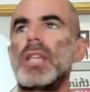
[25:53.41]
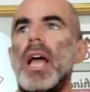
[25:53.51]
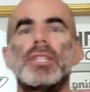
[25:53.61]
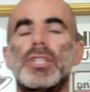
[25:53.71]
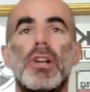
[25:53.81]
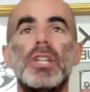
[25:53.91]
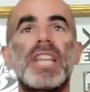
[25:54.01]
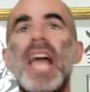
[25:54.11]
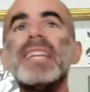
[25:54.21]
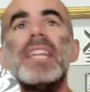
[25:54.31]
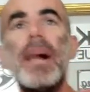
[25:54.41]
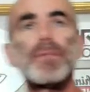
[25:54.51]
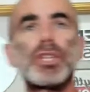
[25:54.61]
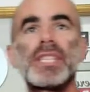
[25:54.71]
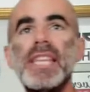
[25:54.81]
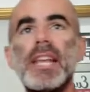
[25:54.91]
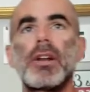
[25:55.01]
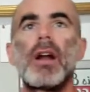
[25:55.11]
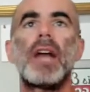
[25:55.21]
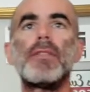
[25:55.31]
I just started tightening up the
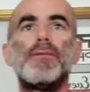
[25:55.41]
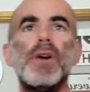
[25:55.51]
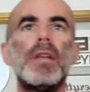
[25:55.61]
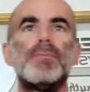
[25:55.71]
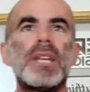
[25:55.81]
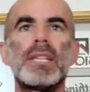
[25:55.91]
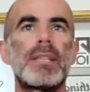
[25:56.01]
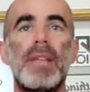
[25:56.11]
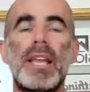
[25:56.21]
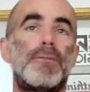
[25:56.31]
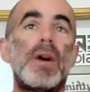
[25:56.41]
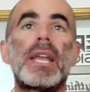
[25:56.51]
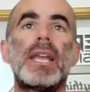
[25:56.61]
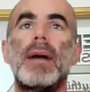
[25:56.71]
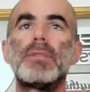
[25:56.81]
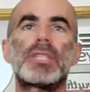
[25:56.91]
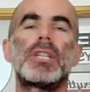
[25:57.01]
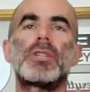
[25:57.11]
sneaker on the foot because I'm like, fuck it, I'm just gonna.